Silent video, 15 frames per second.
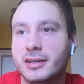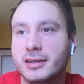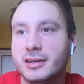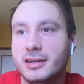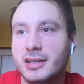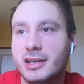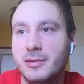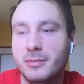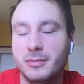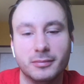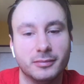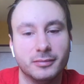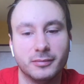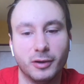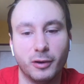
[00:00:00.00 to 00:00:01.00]
a
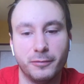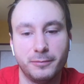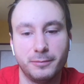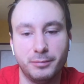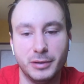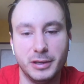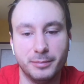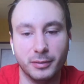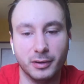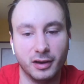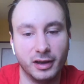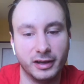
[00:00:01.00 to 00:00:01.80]
team of people,